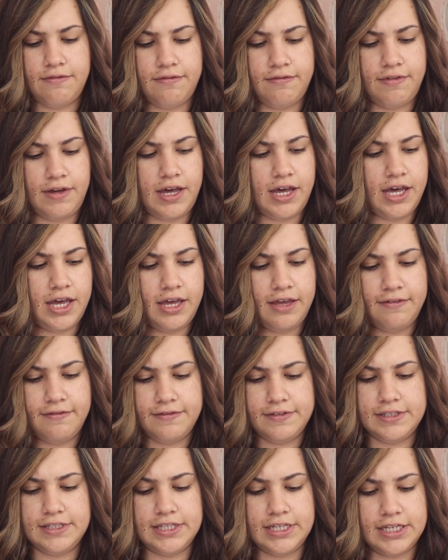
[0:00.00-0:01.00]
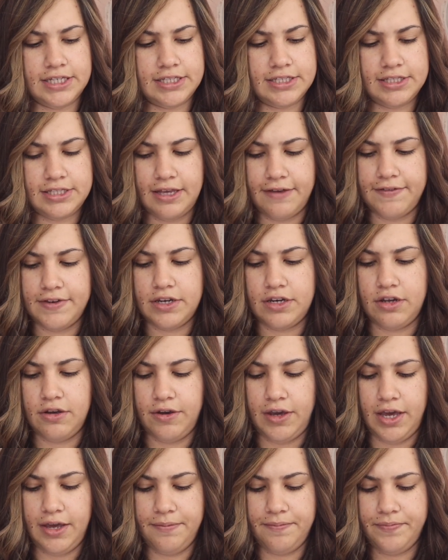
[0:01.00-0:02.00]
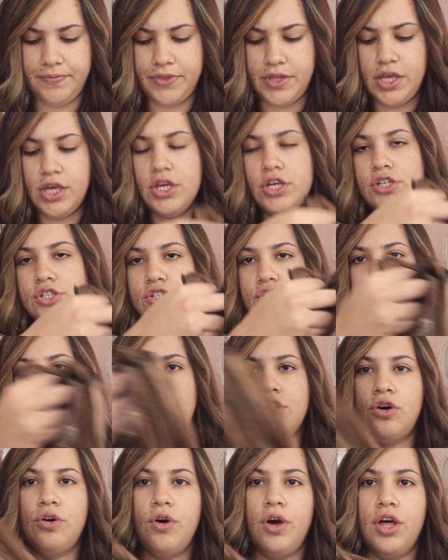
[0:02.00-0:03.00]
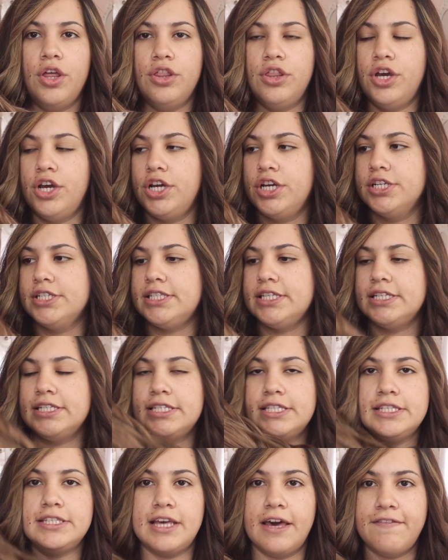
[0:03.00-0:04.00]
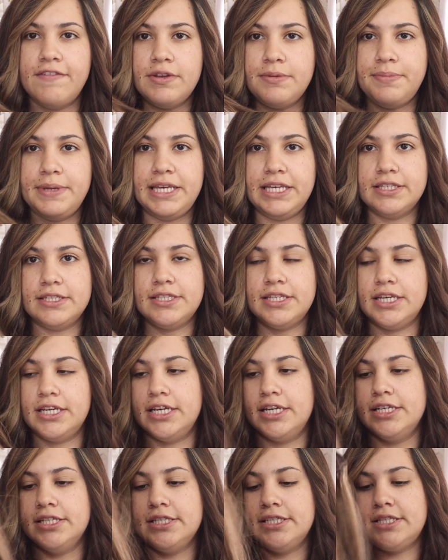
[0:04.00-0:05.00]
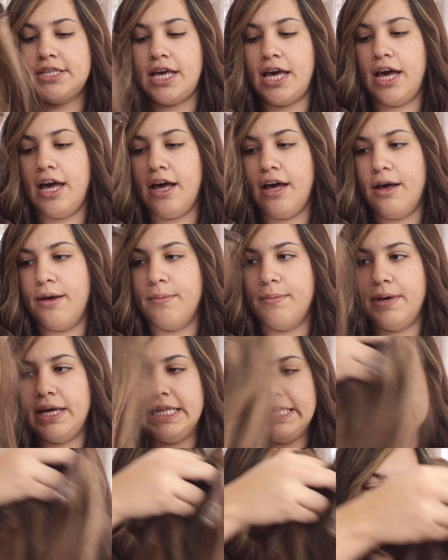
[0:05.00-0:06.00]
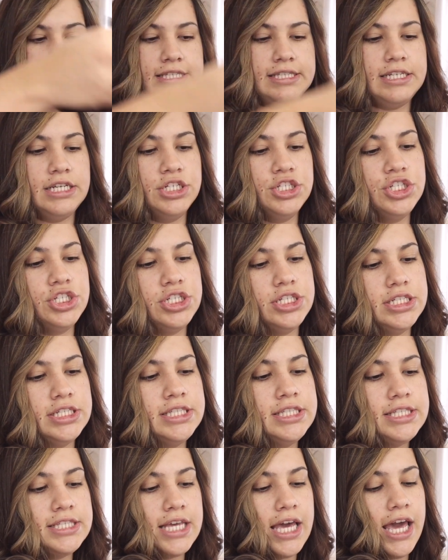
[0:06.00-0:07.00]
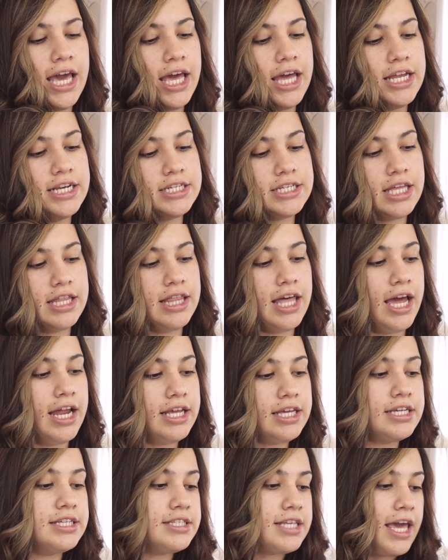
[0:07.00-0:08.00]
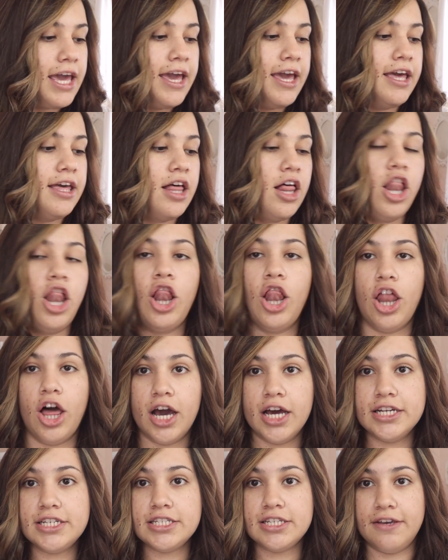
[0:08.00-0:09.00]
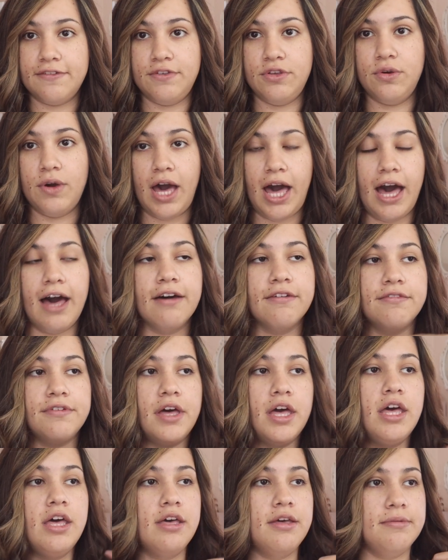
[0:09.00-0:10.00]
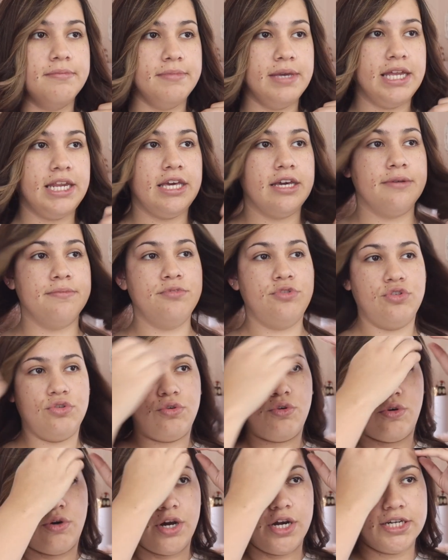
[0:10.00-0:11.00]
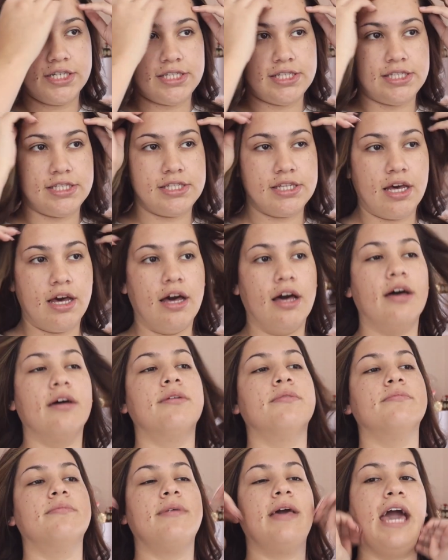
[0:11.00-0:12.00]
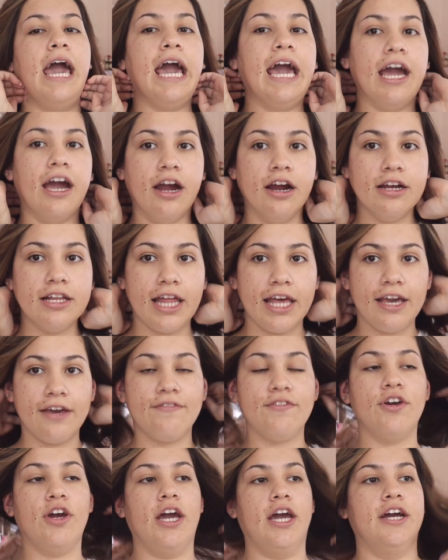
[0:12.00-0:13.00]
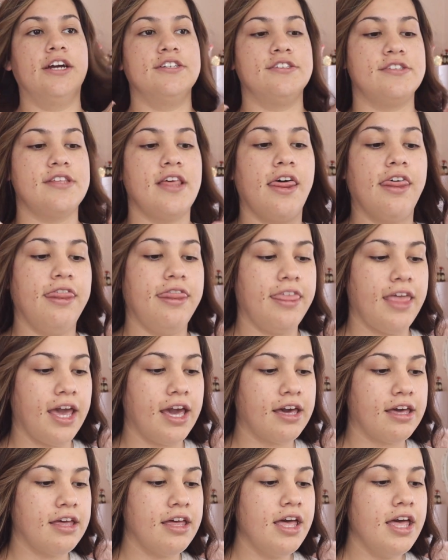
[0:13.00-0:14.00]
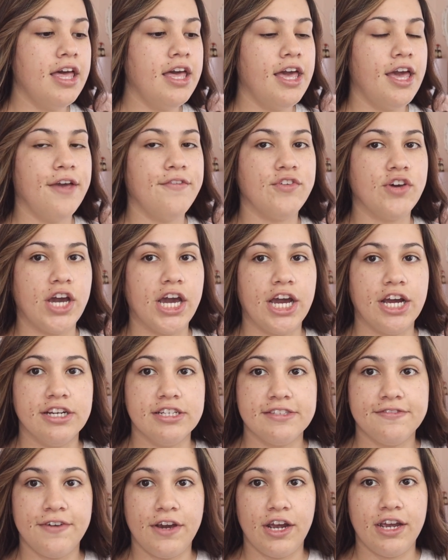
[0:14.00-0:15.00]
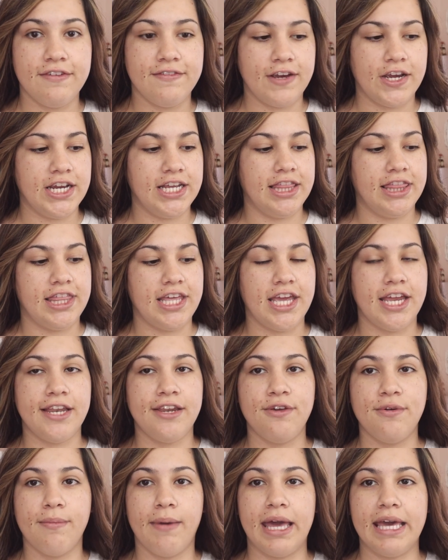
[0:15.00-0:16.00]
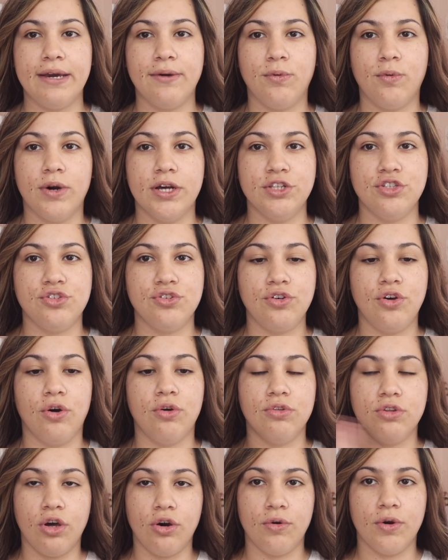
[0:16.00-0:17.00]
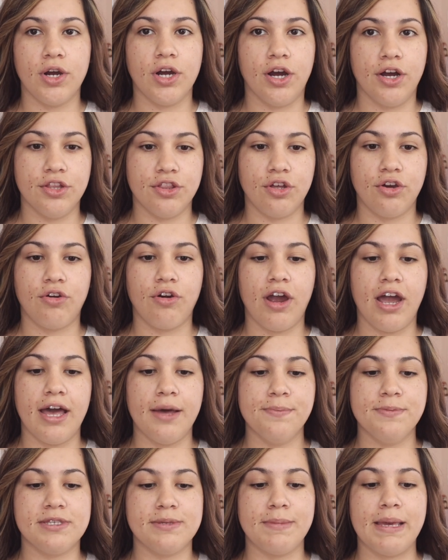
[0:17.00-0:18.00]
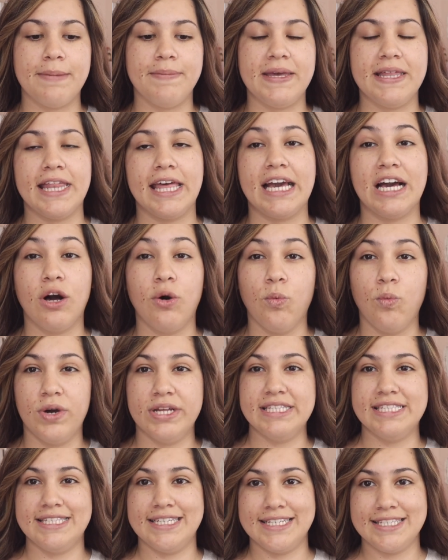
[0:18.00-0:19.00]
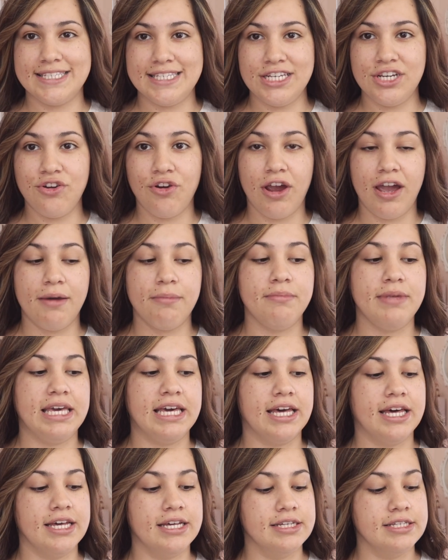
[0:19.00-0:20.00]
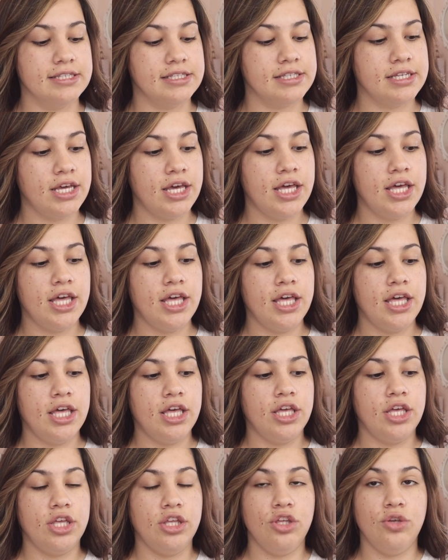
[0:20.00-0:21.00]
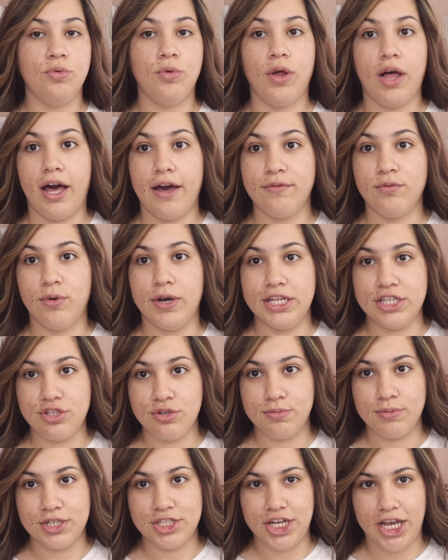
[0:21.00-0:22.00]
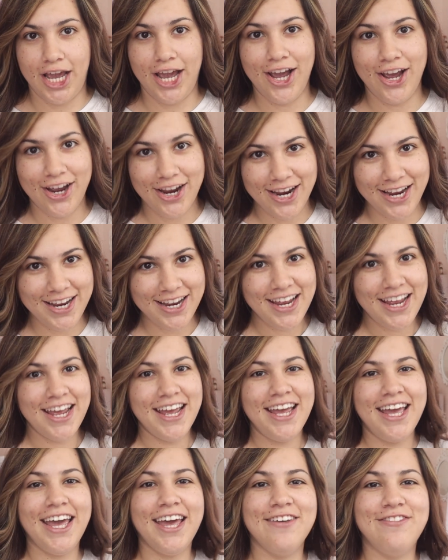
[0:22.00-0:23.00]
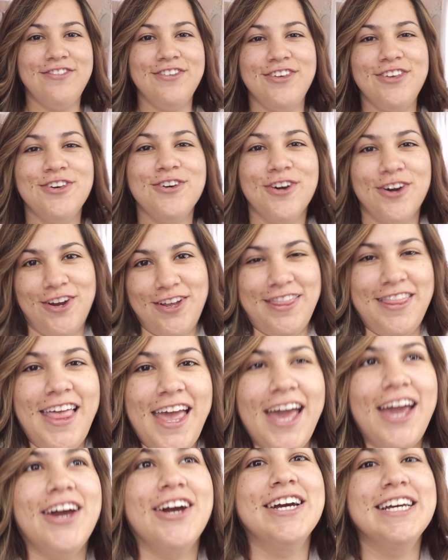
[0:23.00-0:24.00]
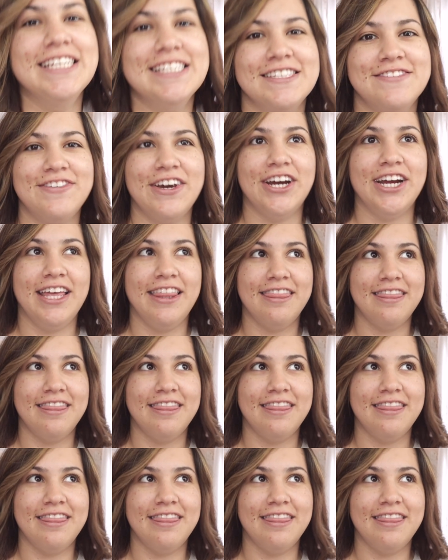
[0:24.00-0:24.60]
5, 6, 7. Okay, so there's 7 pieces in this extensions, and that is a lot if you have medium to coarse hair. Like if your hair is thick, if your hair is very thin, you might want to go lower on the grams, maybe like a 160 gram, because you will have way too much hair if your hair is very